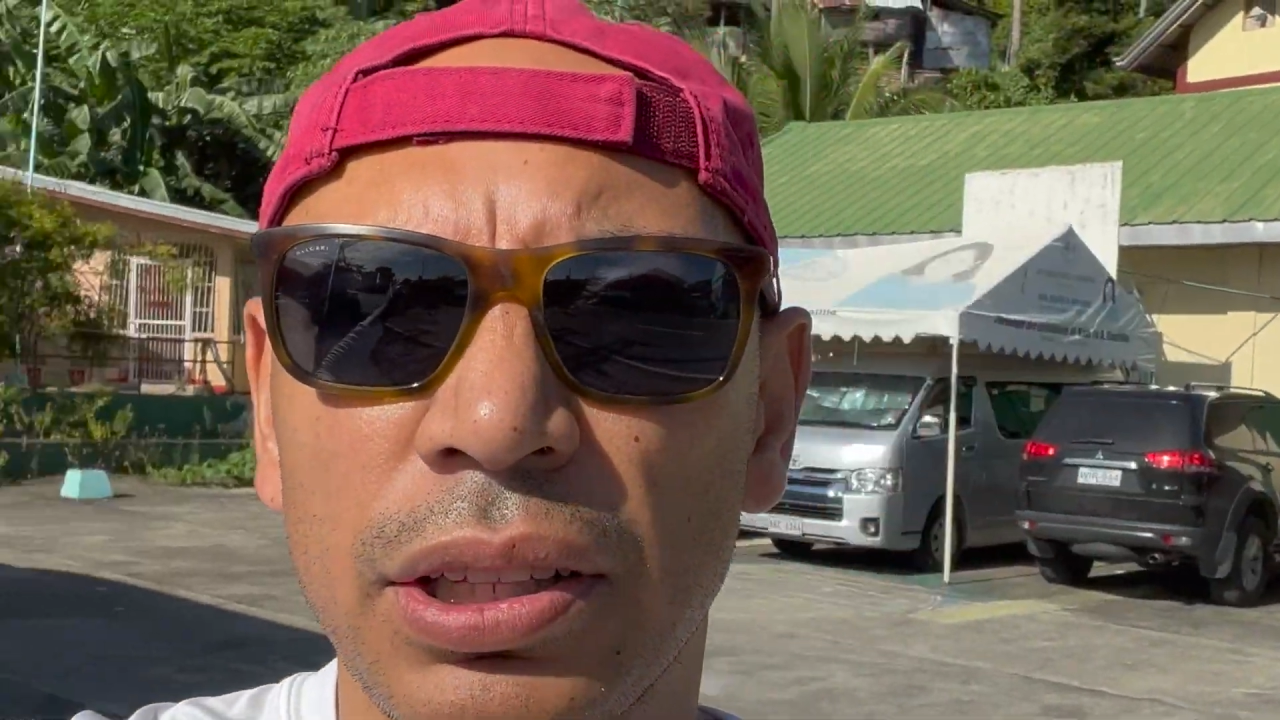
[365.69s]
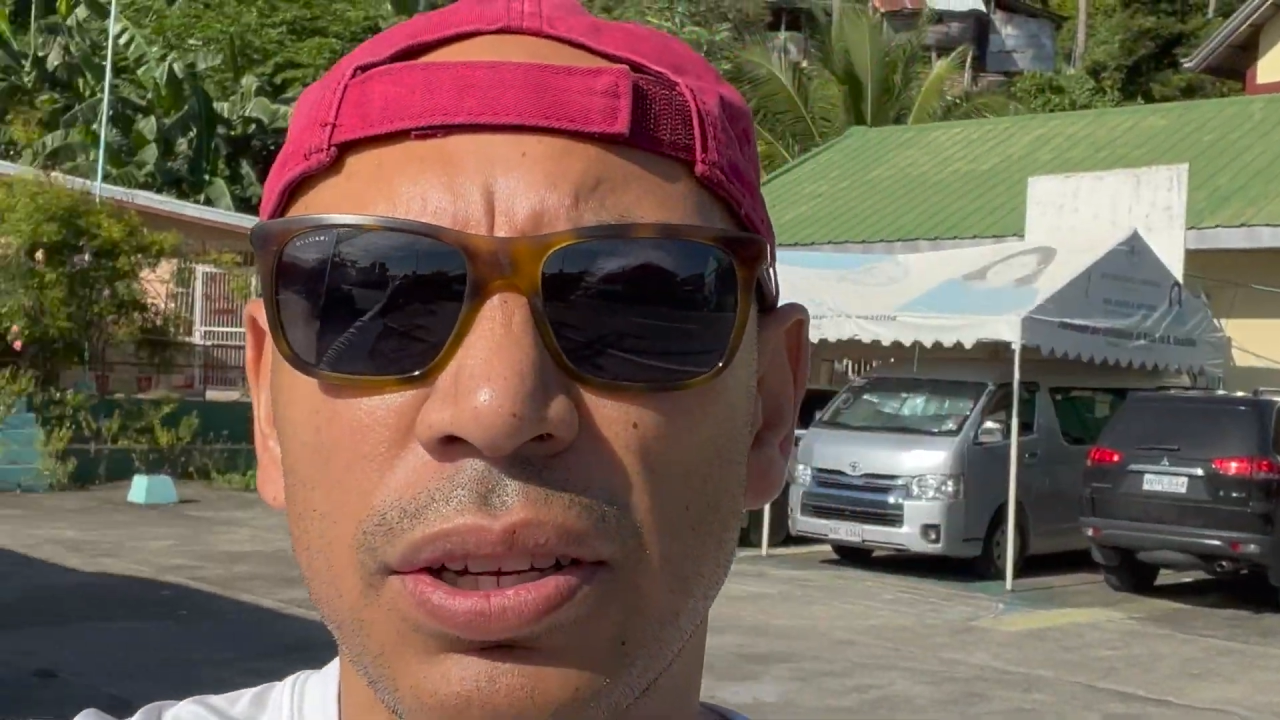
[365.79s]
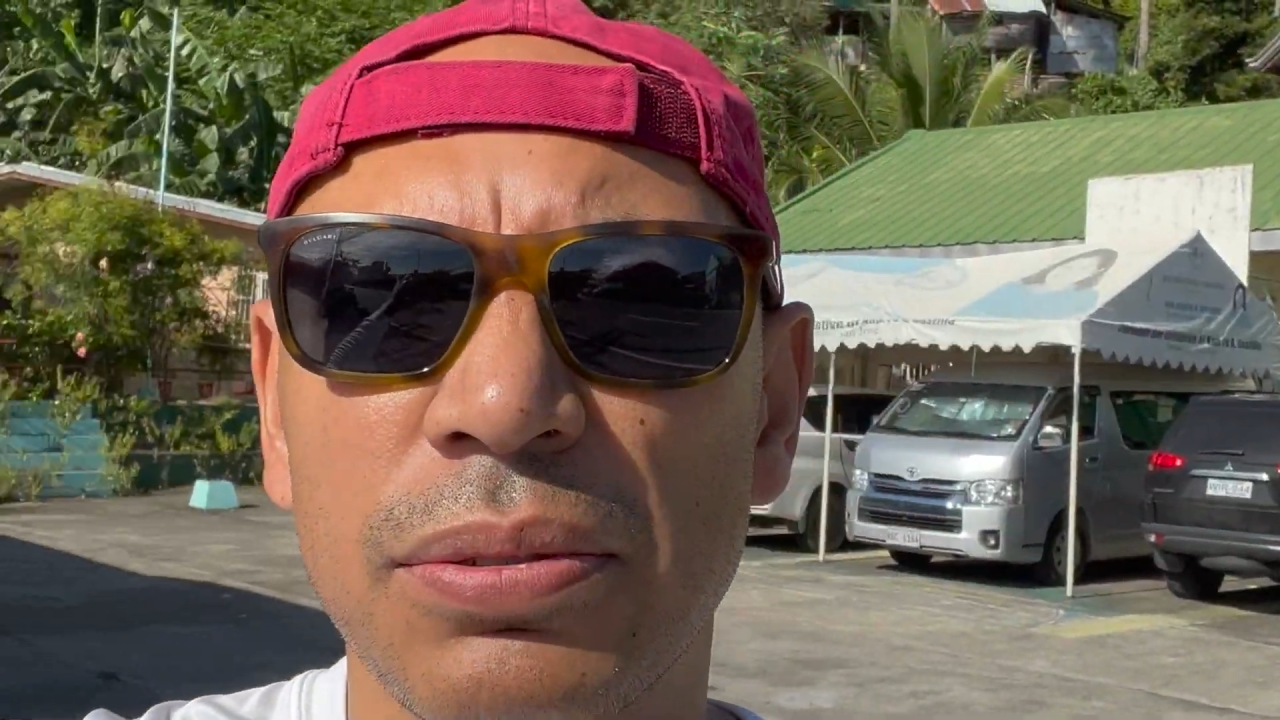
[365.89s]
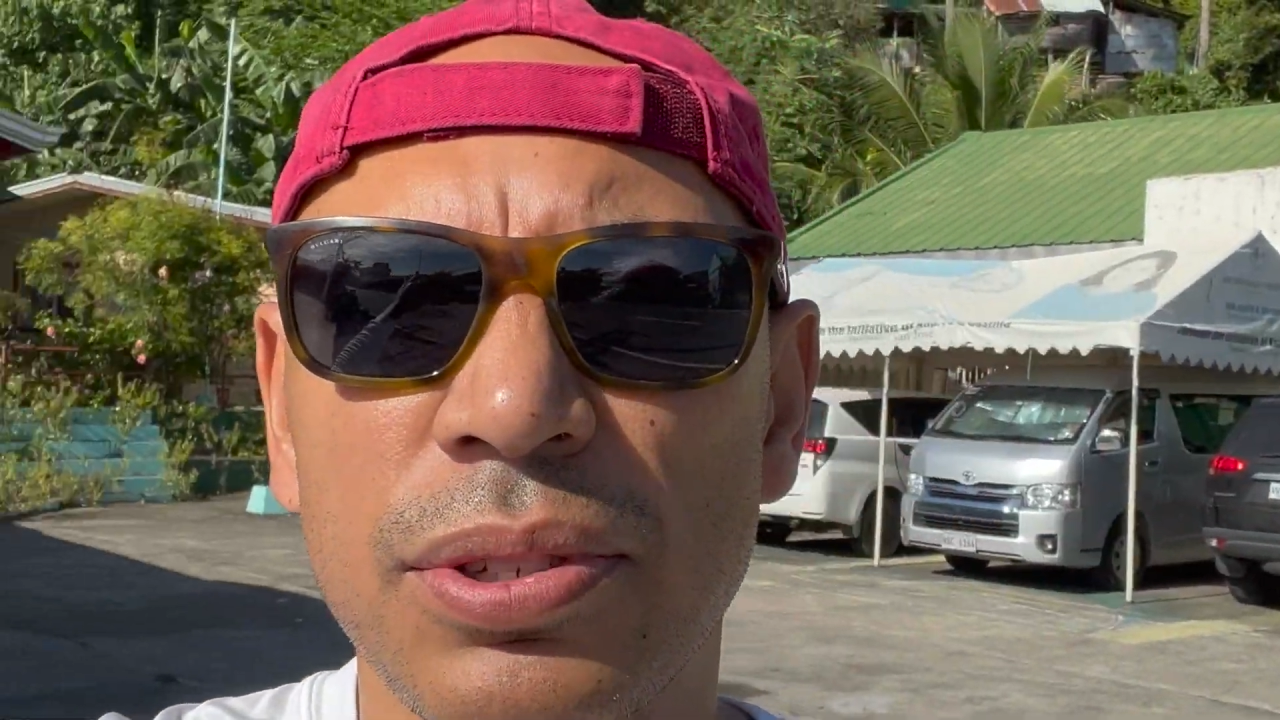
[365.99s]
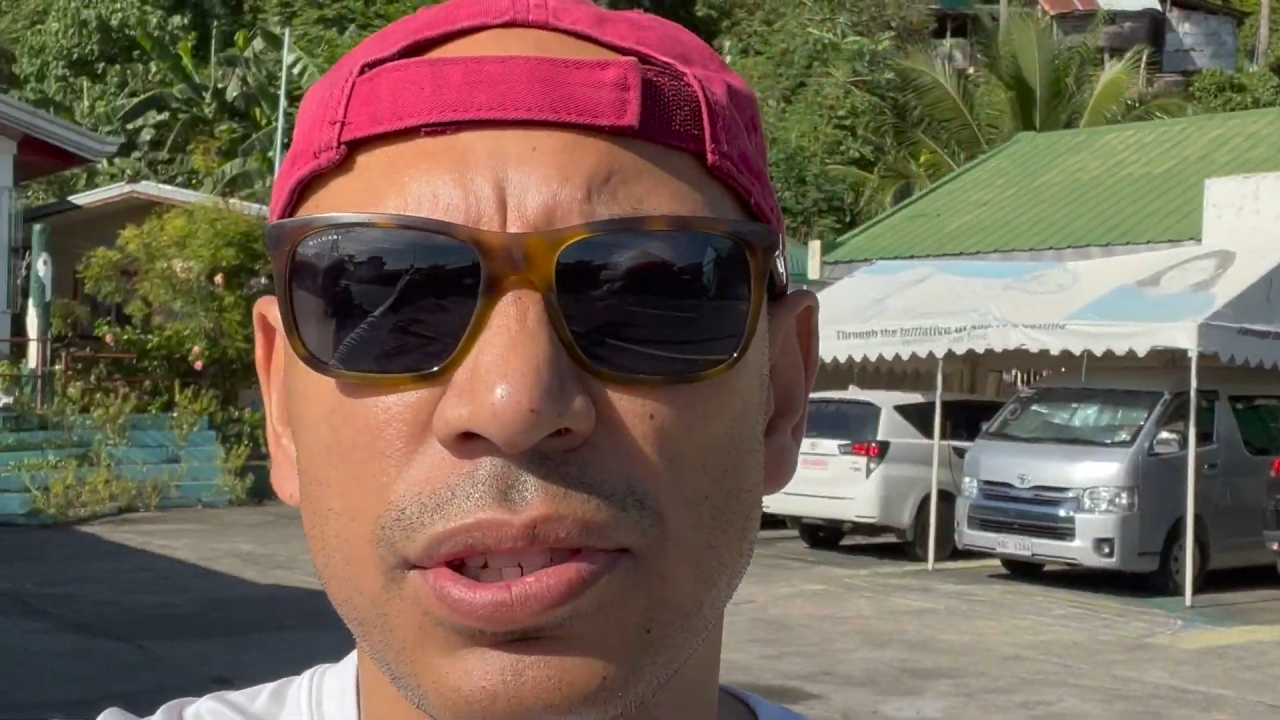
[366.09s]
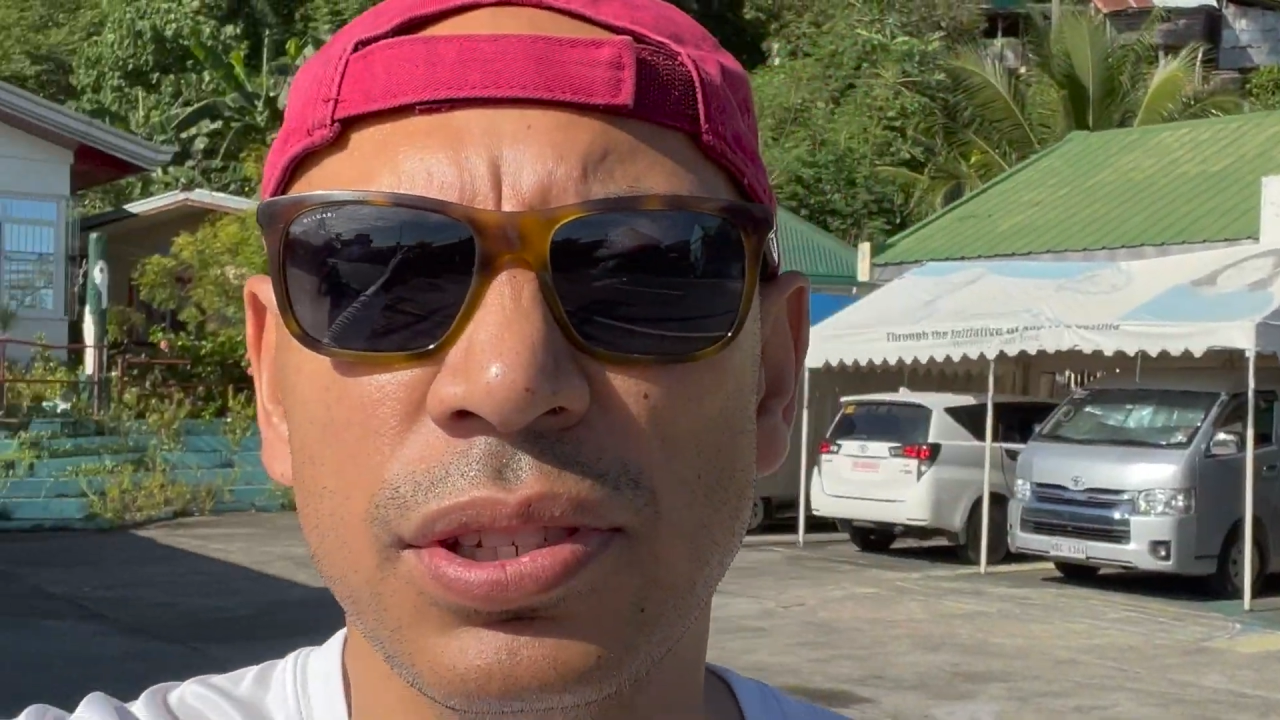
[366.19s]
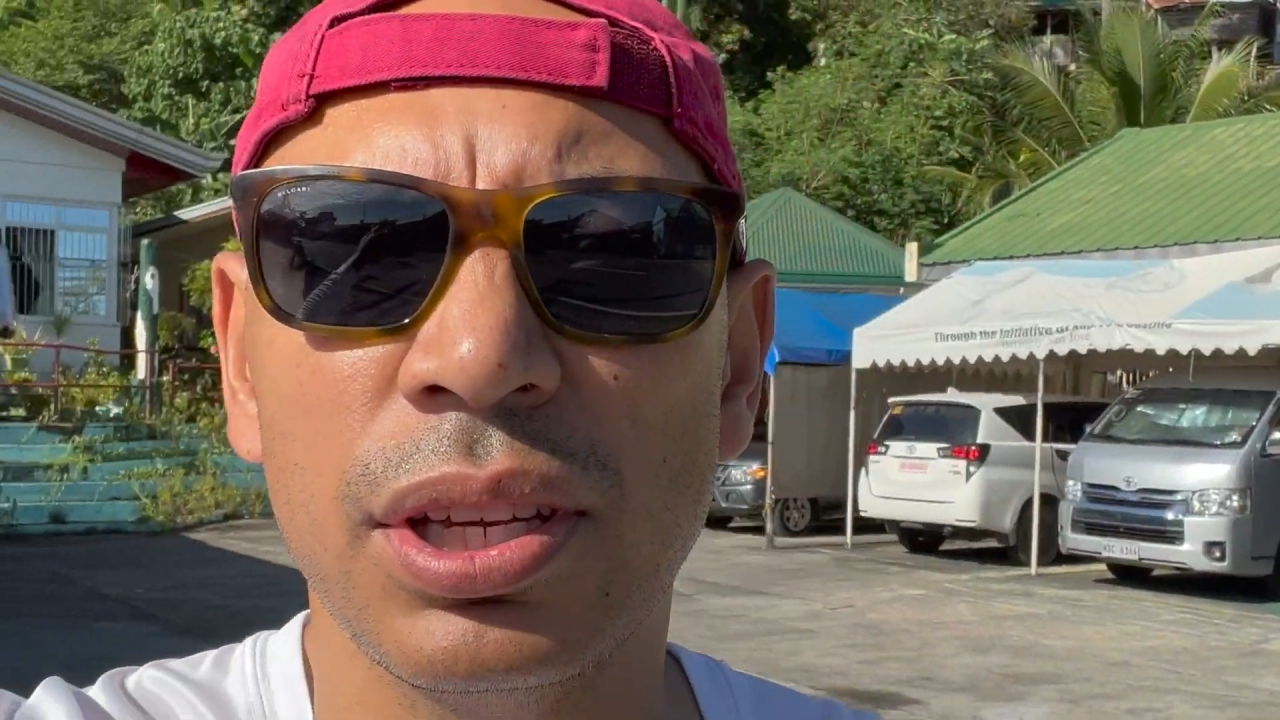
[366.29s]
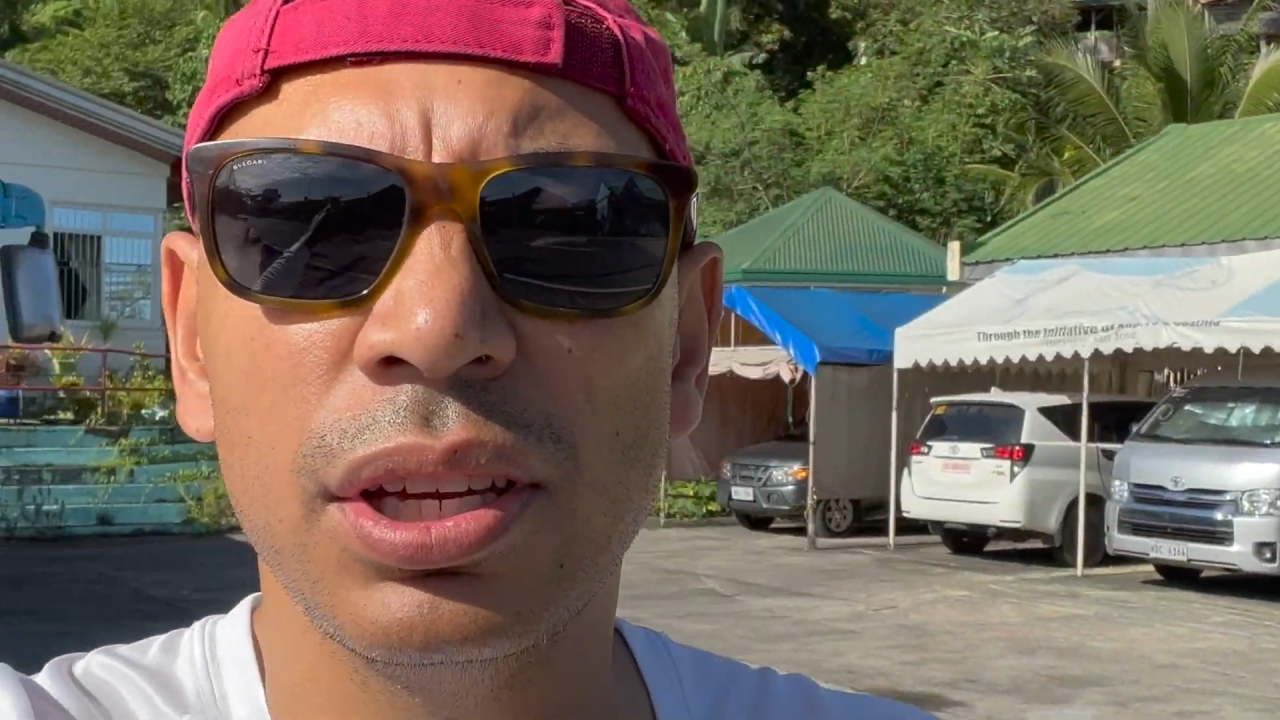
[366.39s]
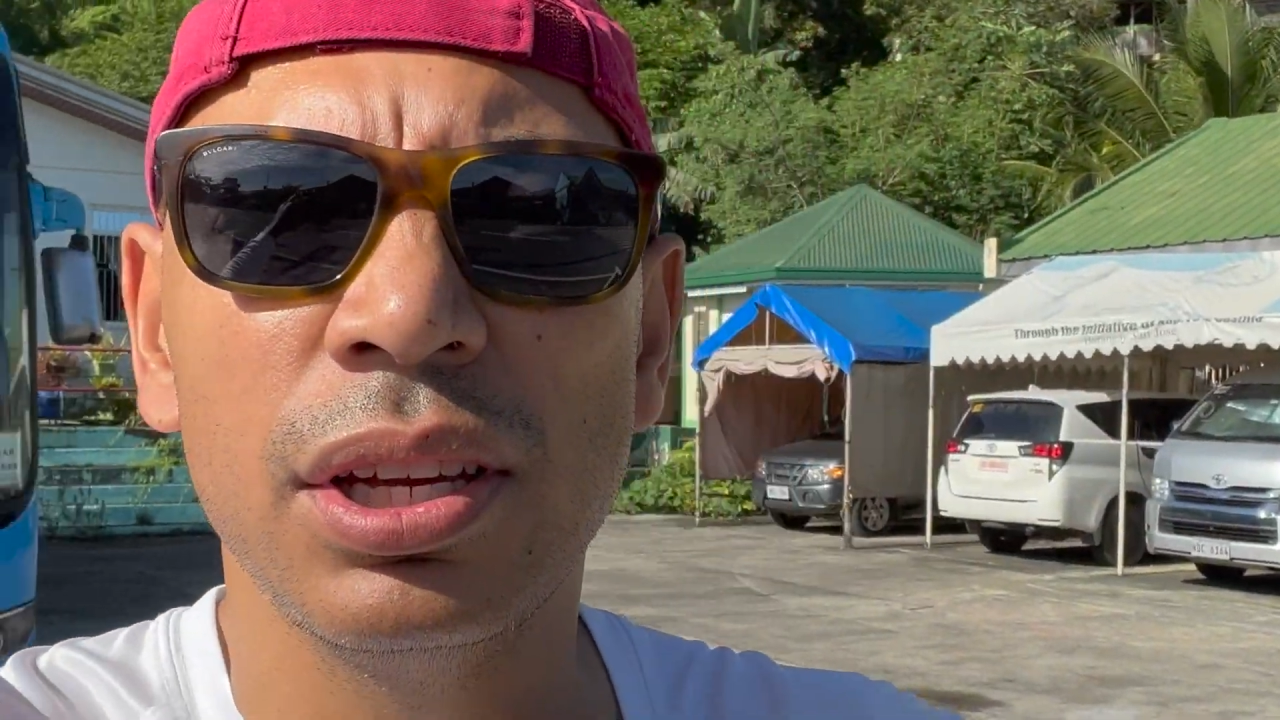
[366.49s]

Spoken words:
close.